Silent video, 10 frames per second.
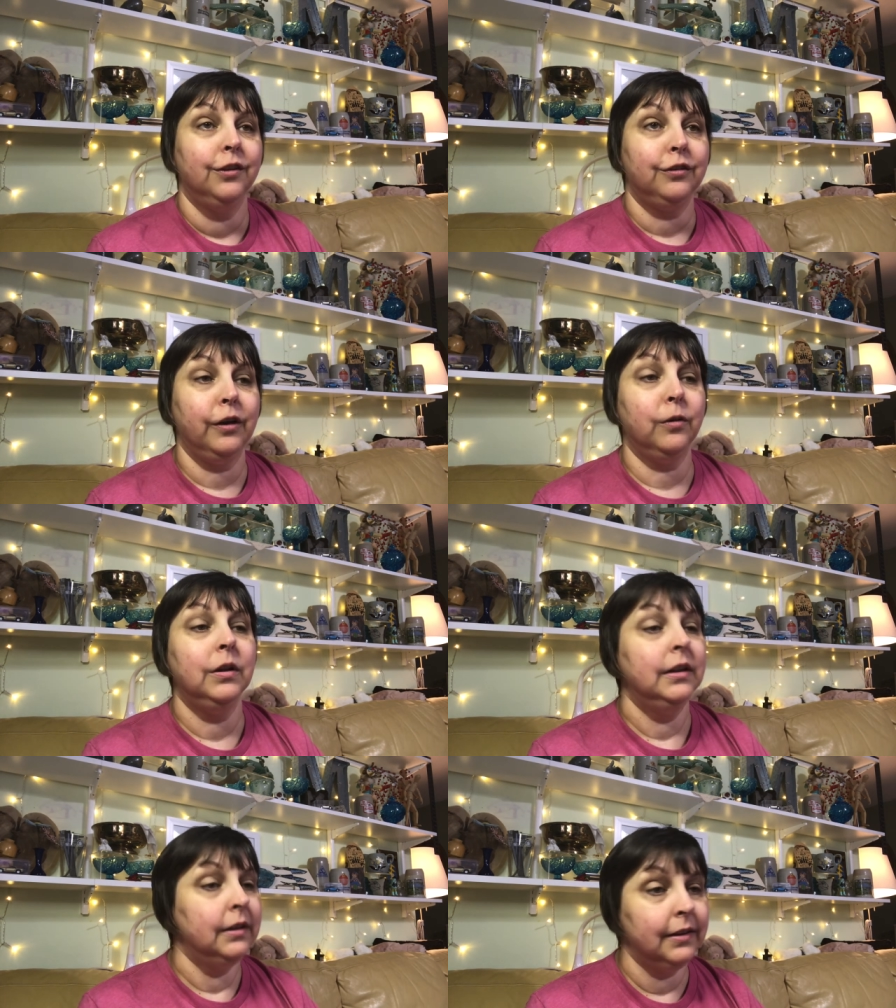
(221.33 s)
So
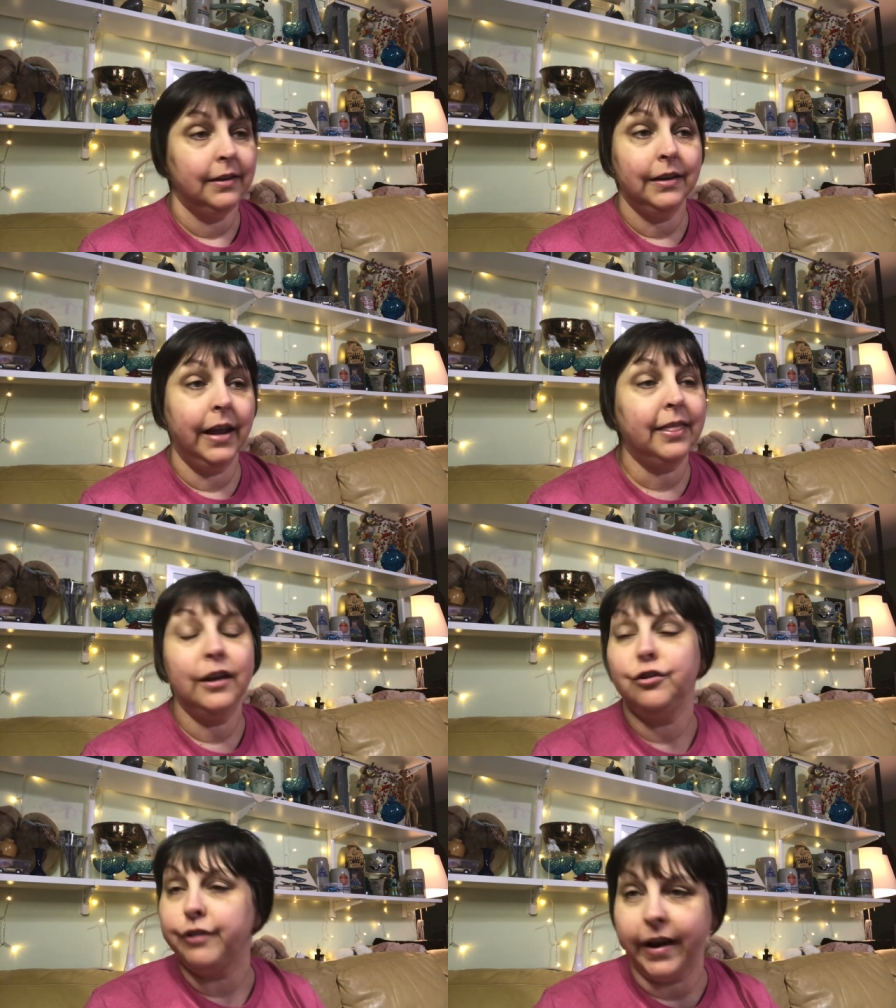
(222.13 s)

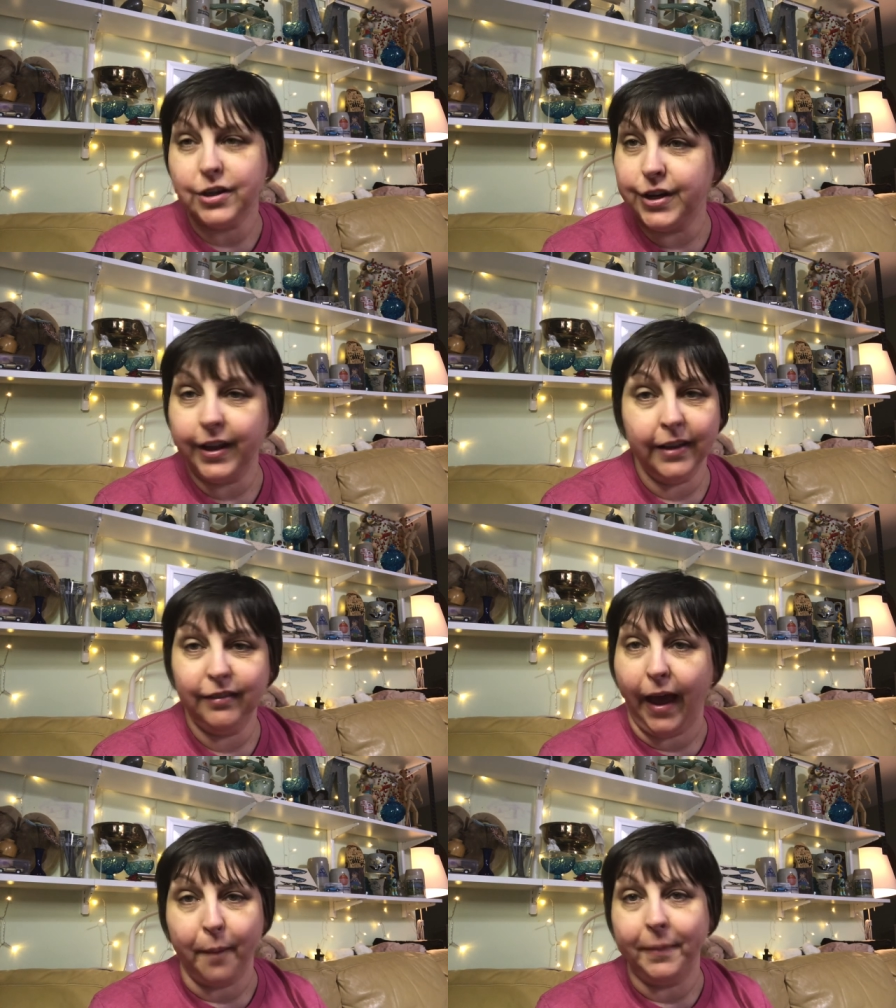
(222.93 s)
nothing tragic has
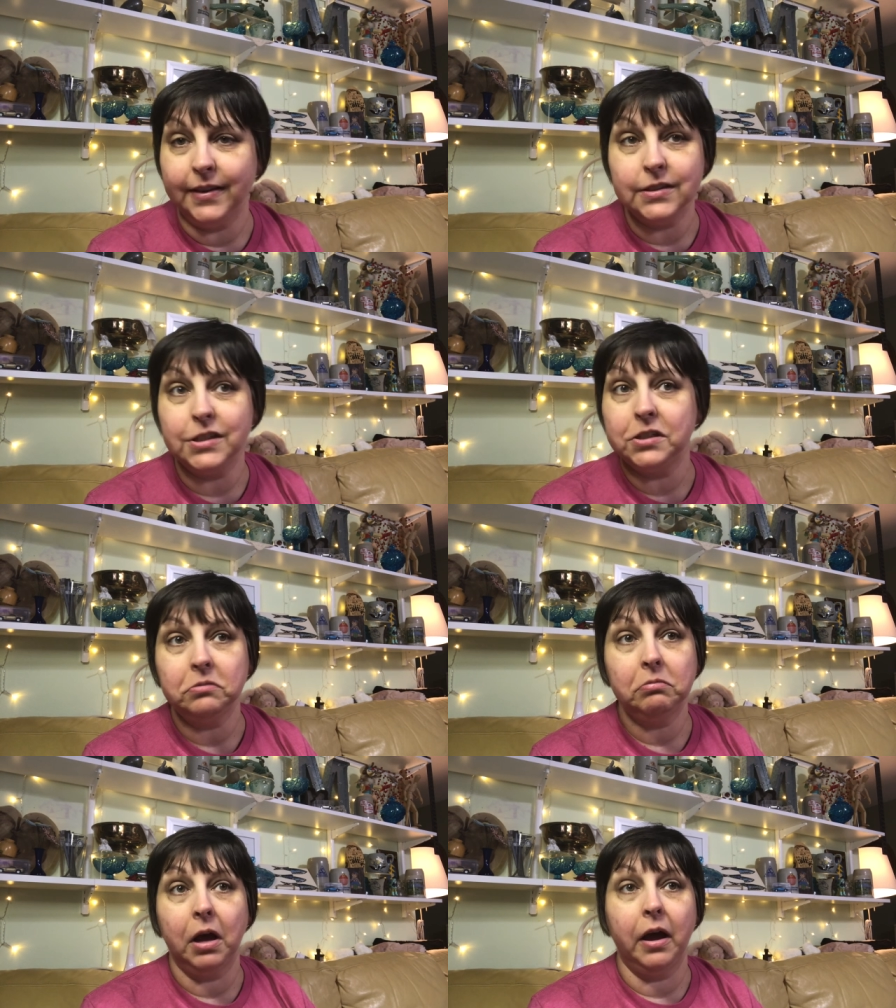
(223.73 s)
happened.
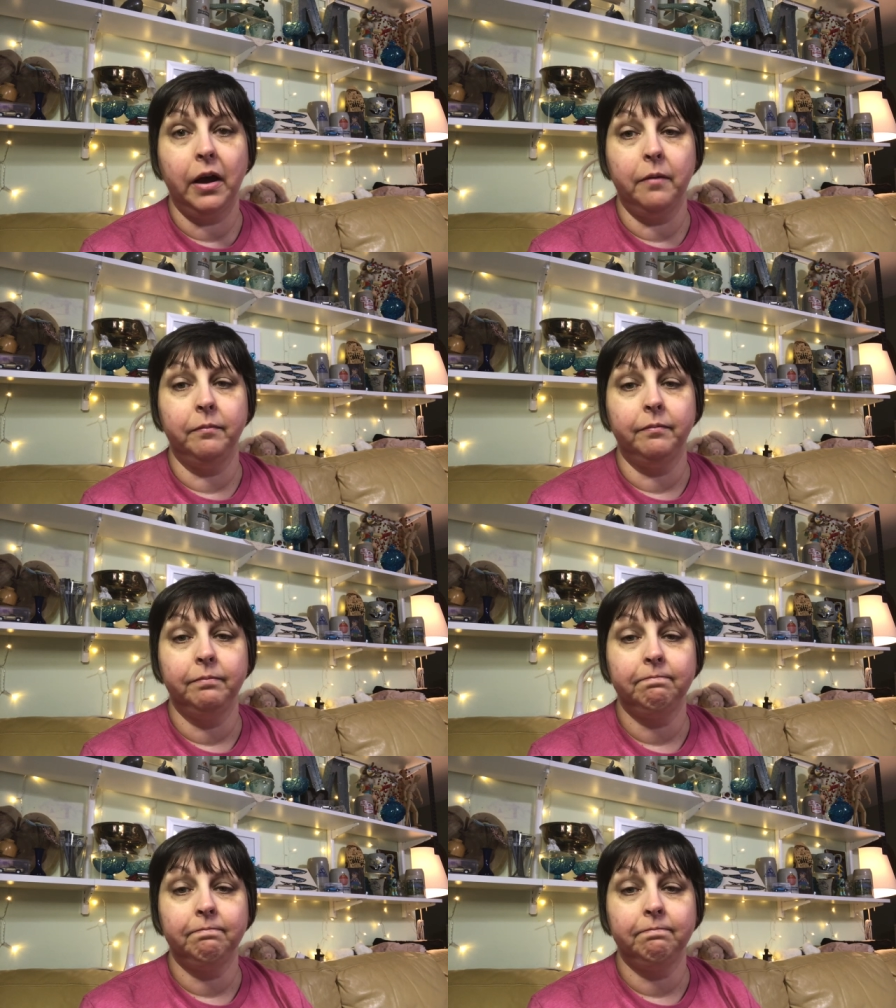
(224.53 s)
Um,